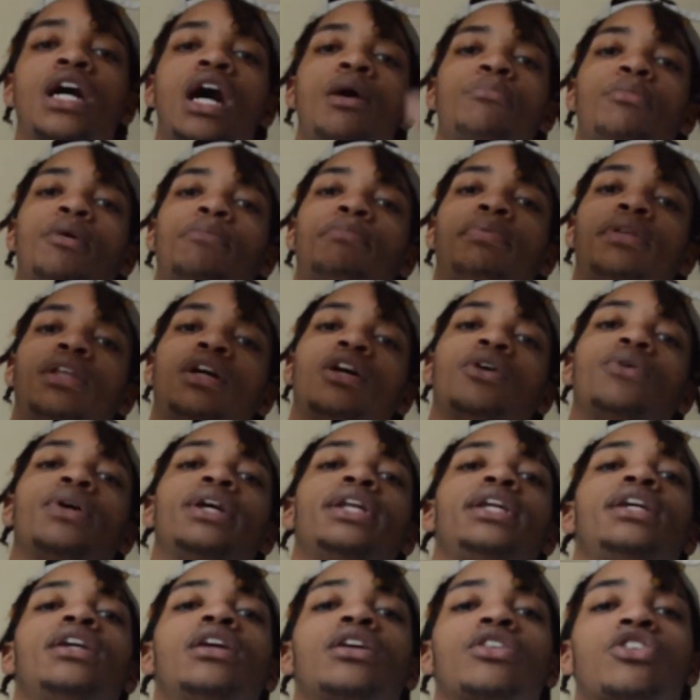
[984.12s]
comment below
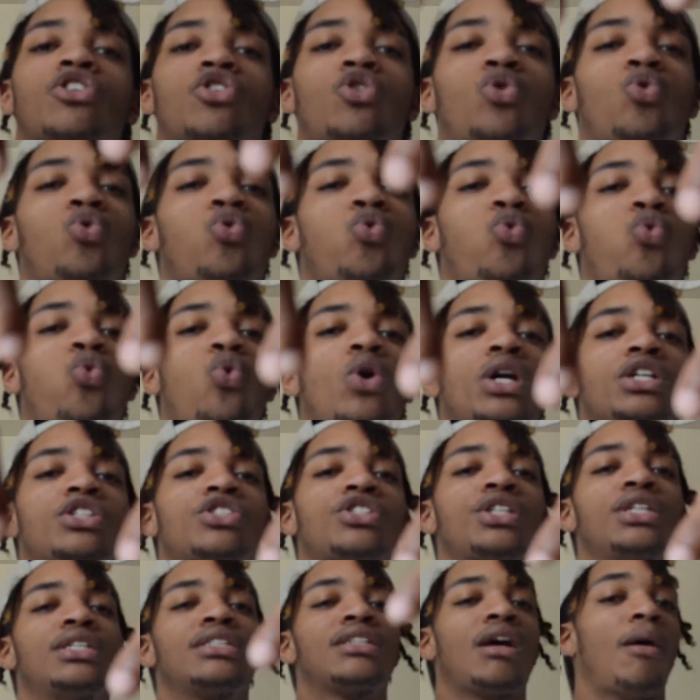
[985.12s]
any other
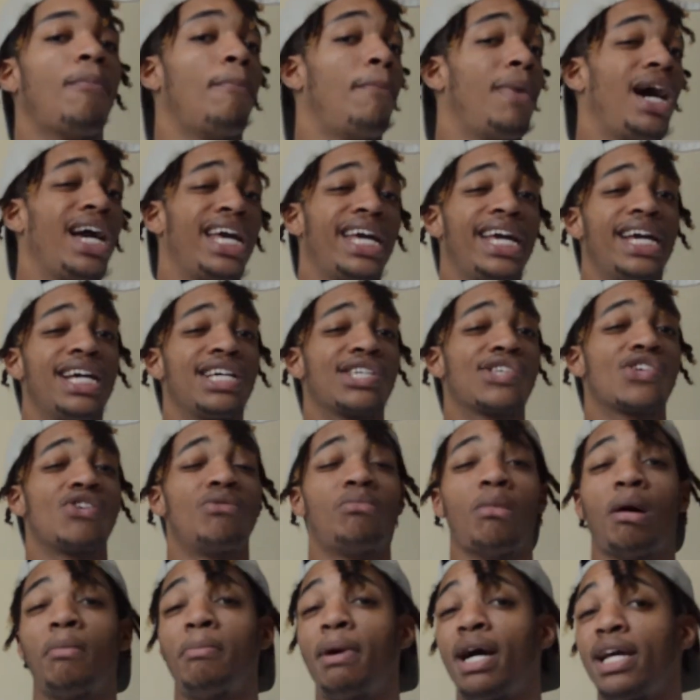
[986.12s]
questions. I might answer
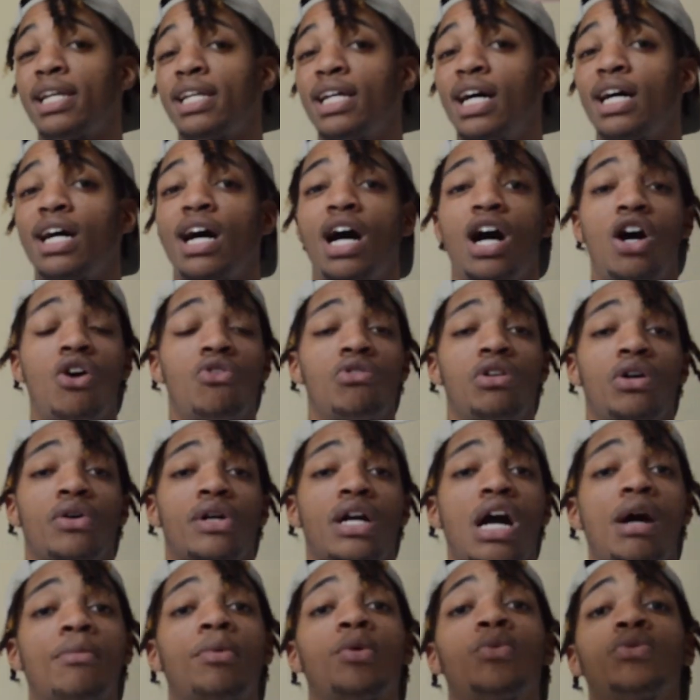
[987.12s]
them, I might not. I don't
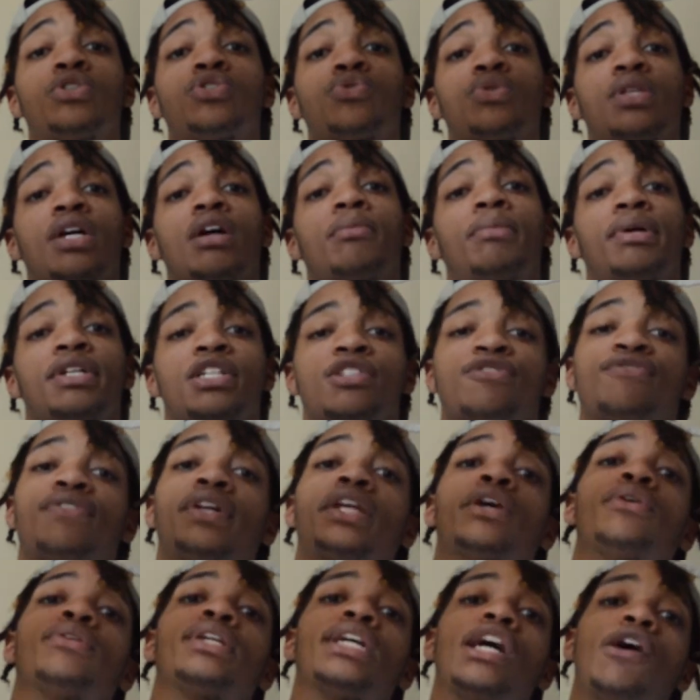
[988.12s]
know. Comment what you think about this
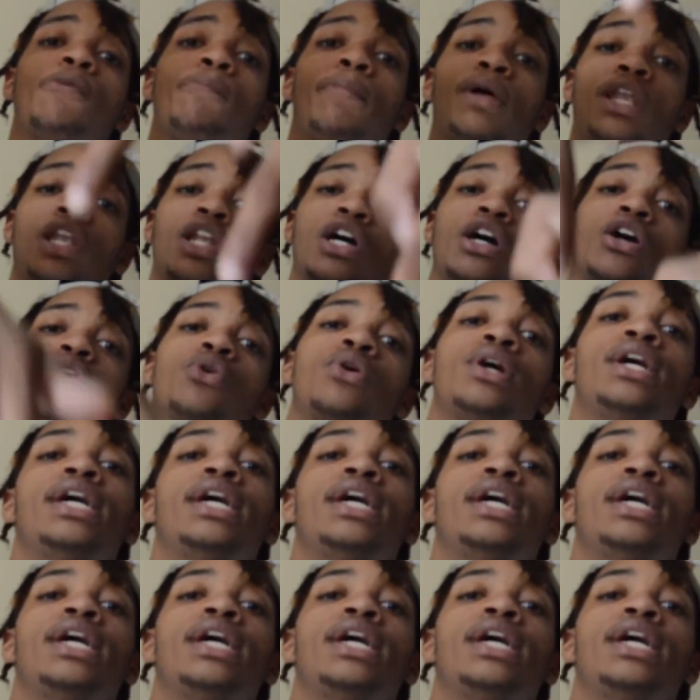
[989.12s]
video down below.